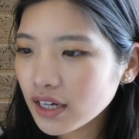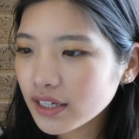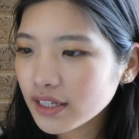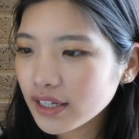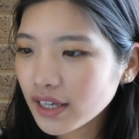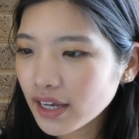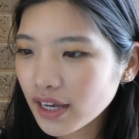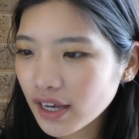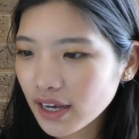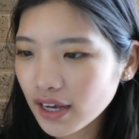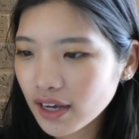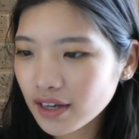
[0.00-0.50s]

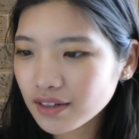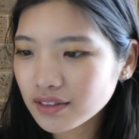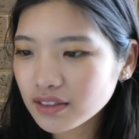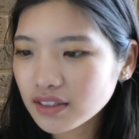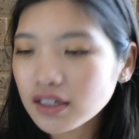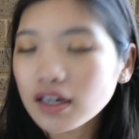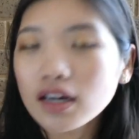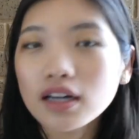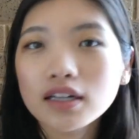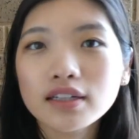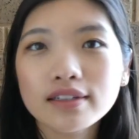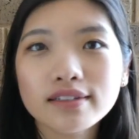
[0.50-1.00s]
Yeah,
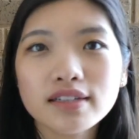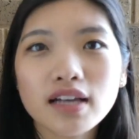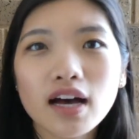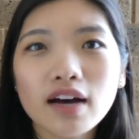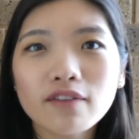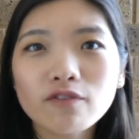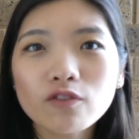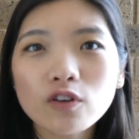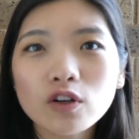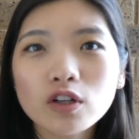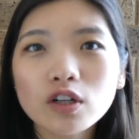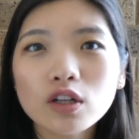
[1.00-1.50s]
because
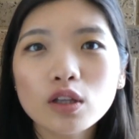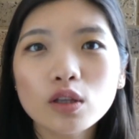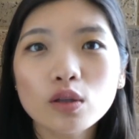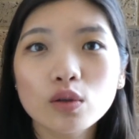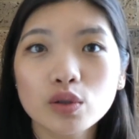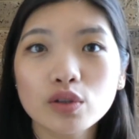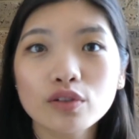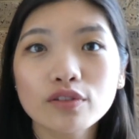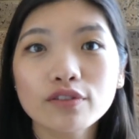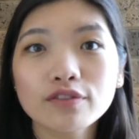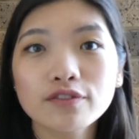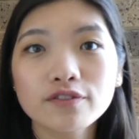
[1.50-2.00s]
I've got a
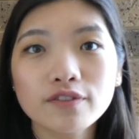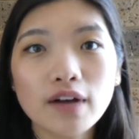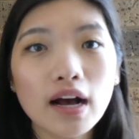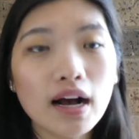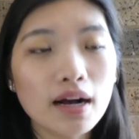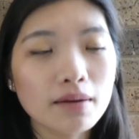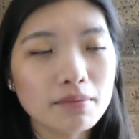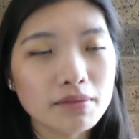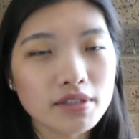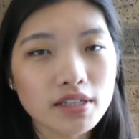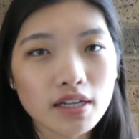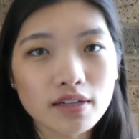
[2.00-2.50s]
lot of
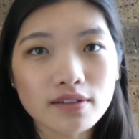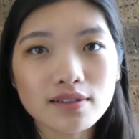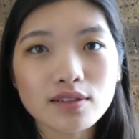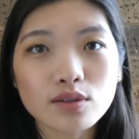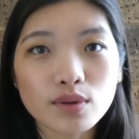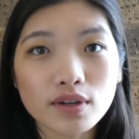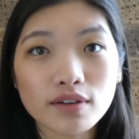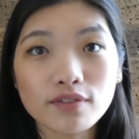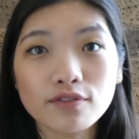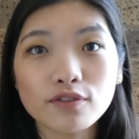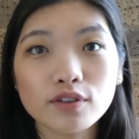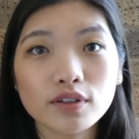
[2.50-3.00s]

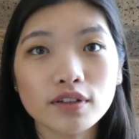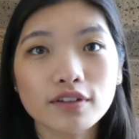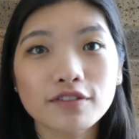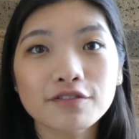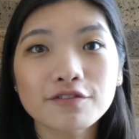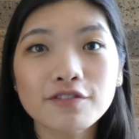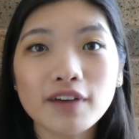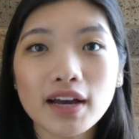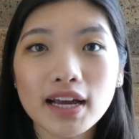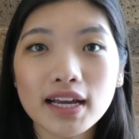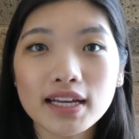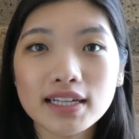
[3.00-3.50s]
sunscreen for the
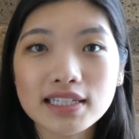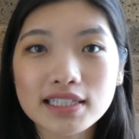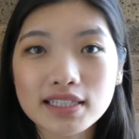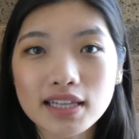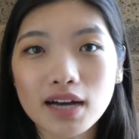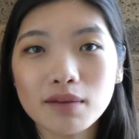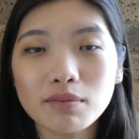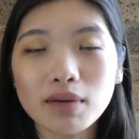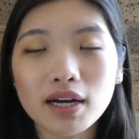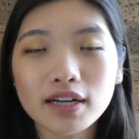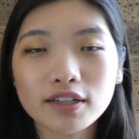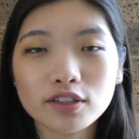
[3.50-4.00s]
face.
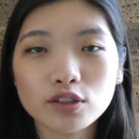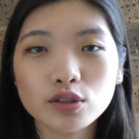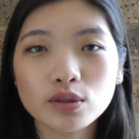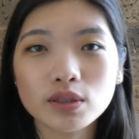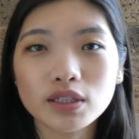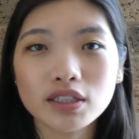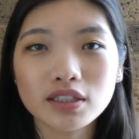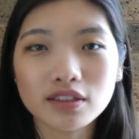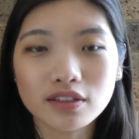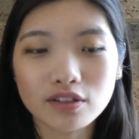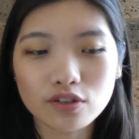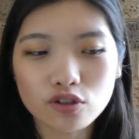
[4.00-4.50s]
I'm
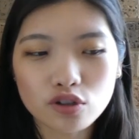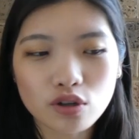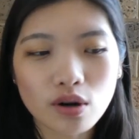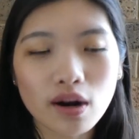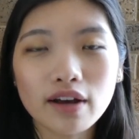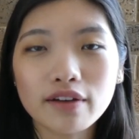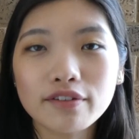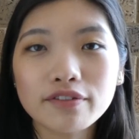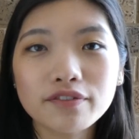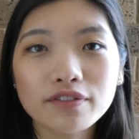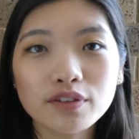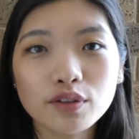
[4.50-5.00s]
actually gonna
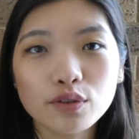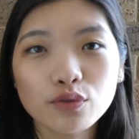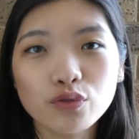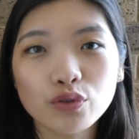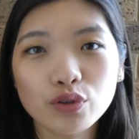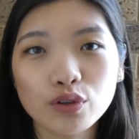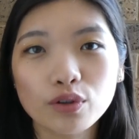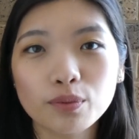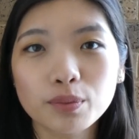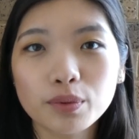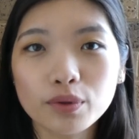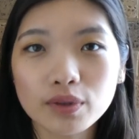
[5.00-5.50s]
try a few
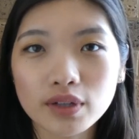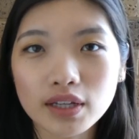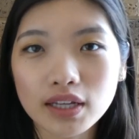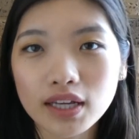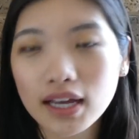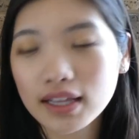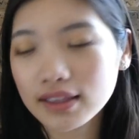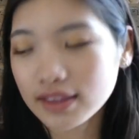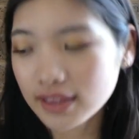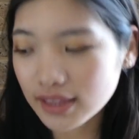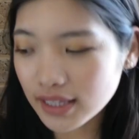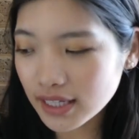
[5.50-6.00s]
for the body,
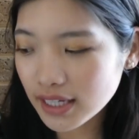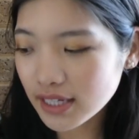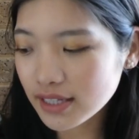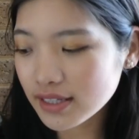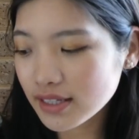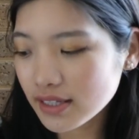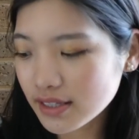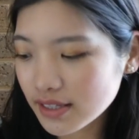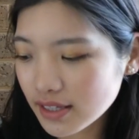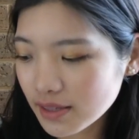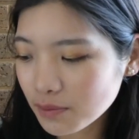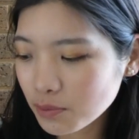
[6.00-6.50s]
and these
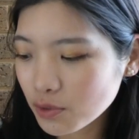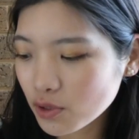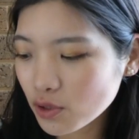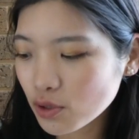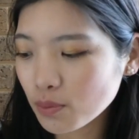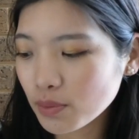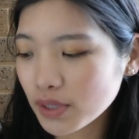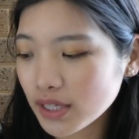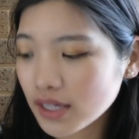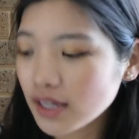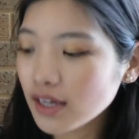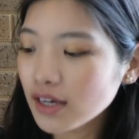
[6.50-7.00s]
seems
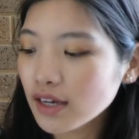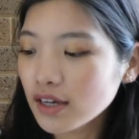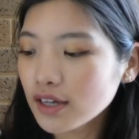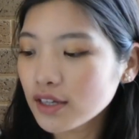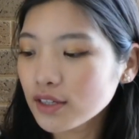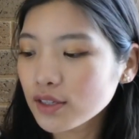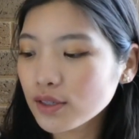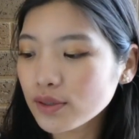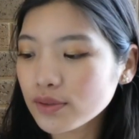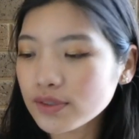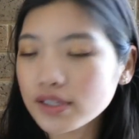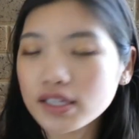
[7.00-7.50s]
to be
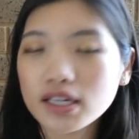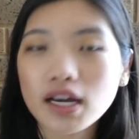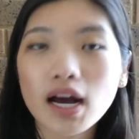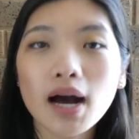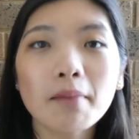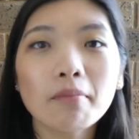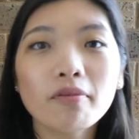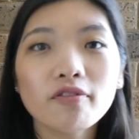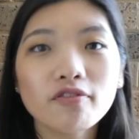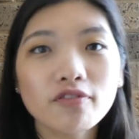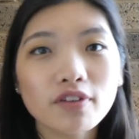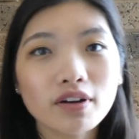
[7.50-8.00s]
using
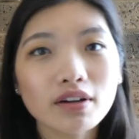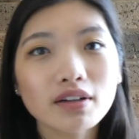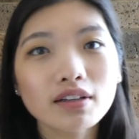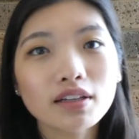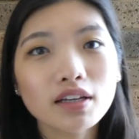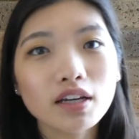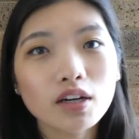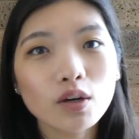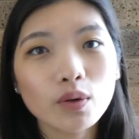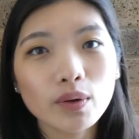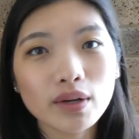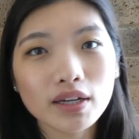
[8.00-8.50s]
up
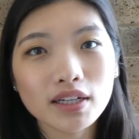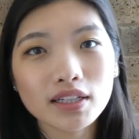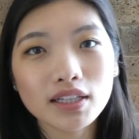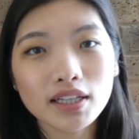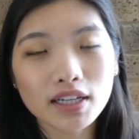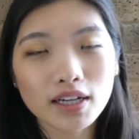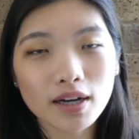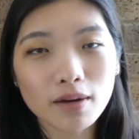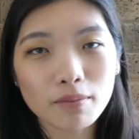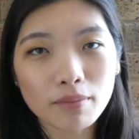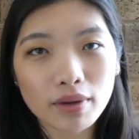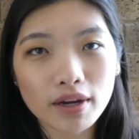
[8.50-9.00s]
fairly
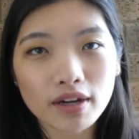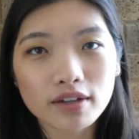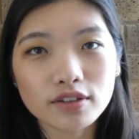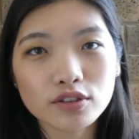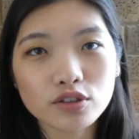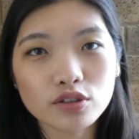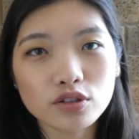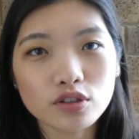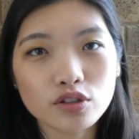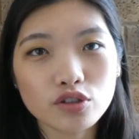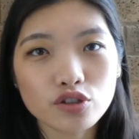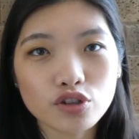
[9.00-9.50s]
quickly compared
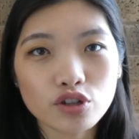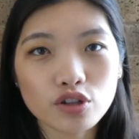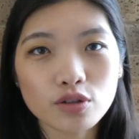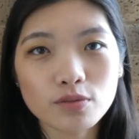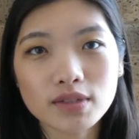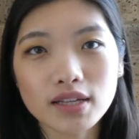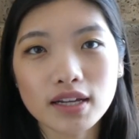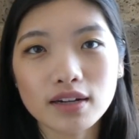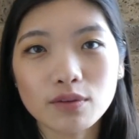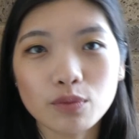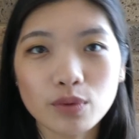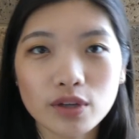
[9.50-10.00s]
to the tube
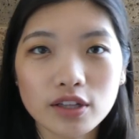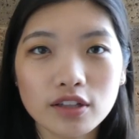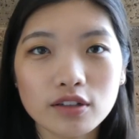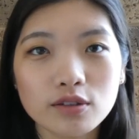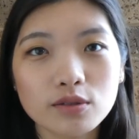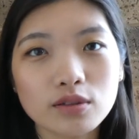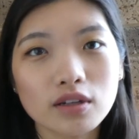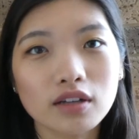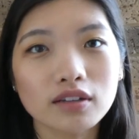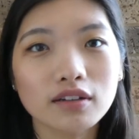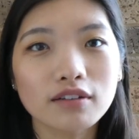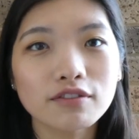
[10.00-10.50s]
that we
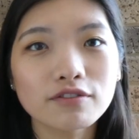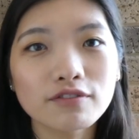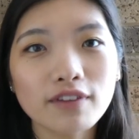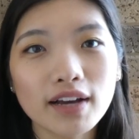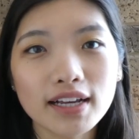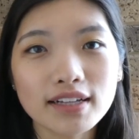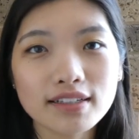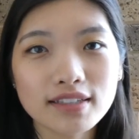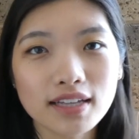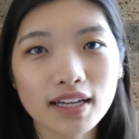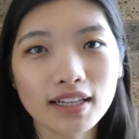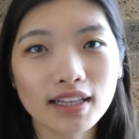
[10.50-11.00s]
use on the
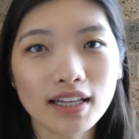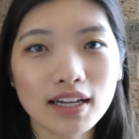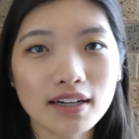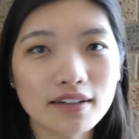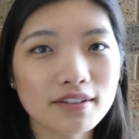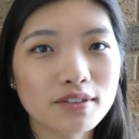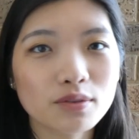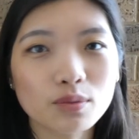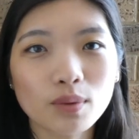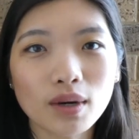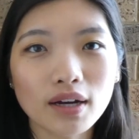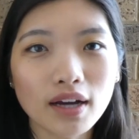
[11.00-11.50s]
face, and that
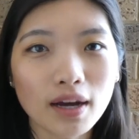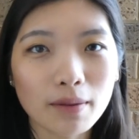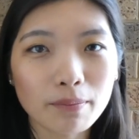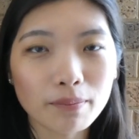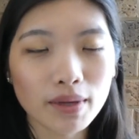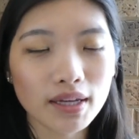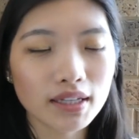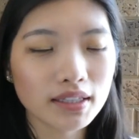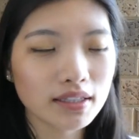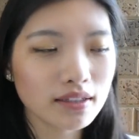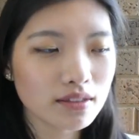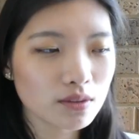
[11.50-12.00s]
is why I
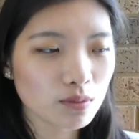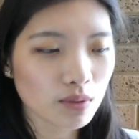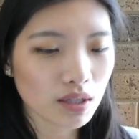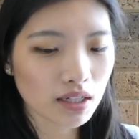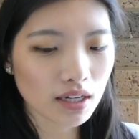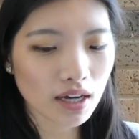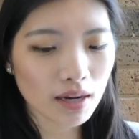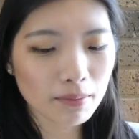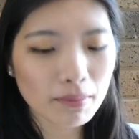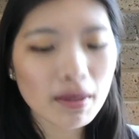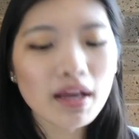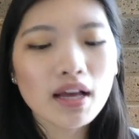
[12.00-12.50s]
picked this one
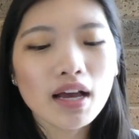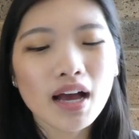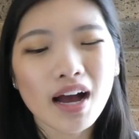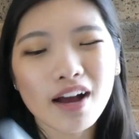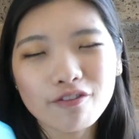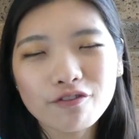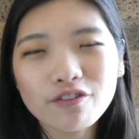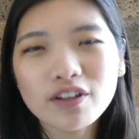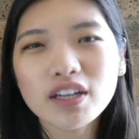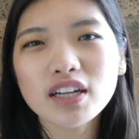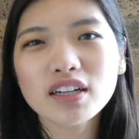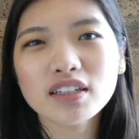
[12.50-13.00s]
up. I
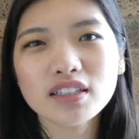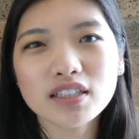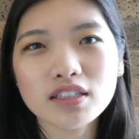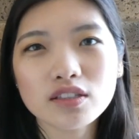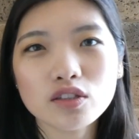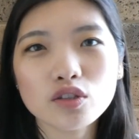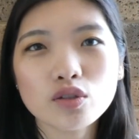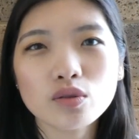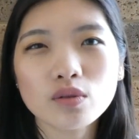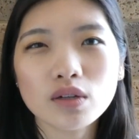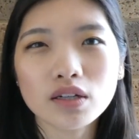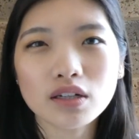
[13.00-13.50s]
figured
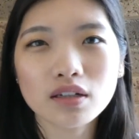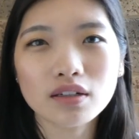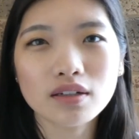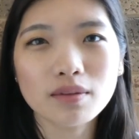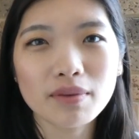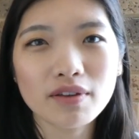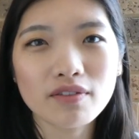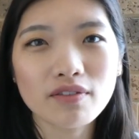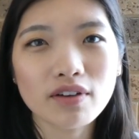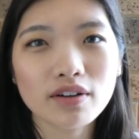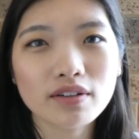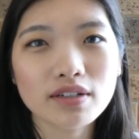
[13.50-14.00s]
these two are gonna
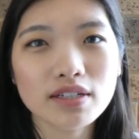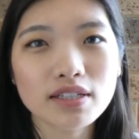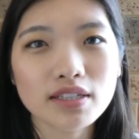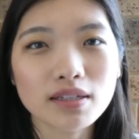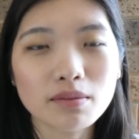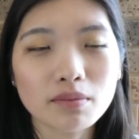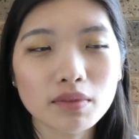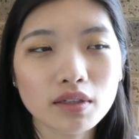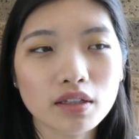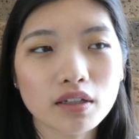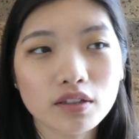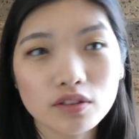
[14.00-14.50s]
be very
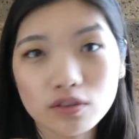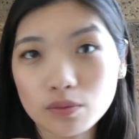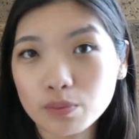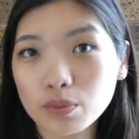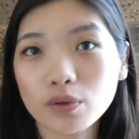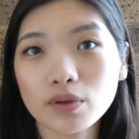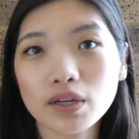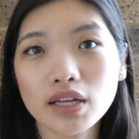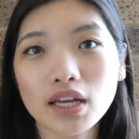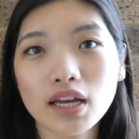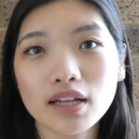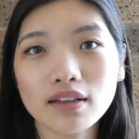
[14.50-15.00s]
similar, the
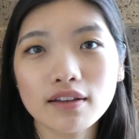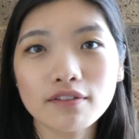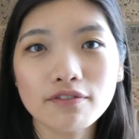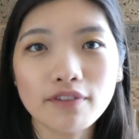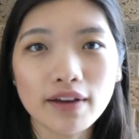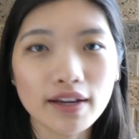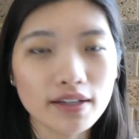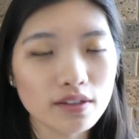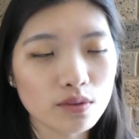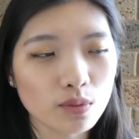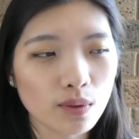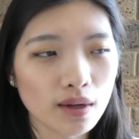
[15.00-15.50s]
body and the
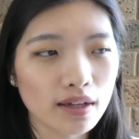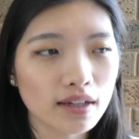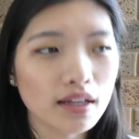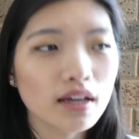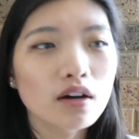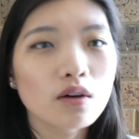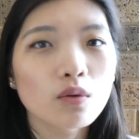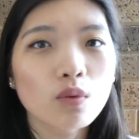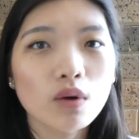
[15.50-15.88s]
face one.